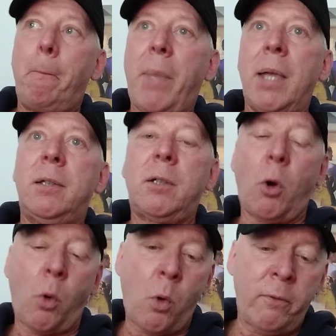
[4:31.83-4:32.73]
based
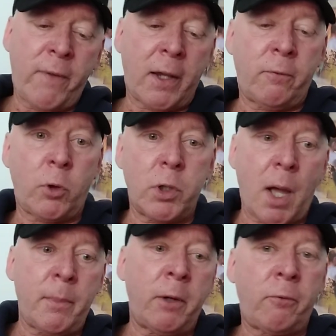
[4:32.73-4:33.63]
or vetiver
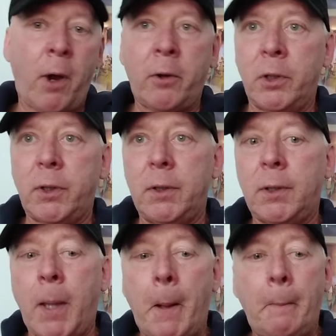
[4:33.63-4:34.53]
dominant fragrances.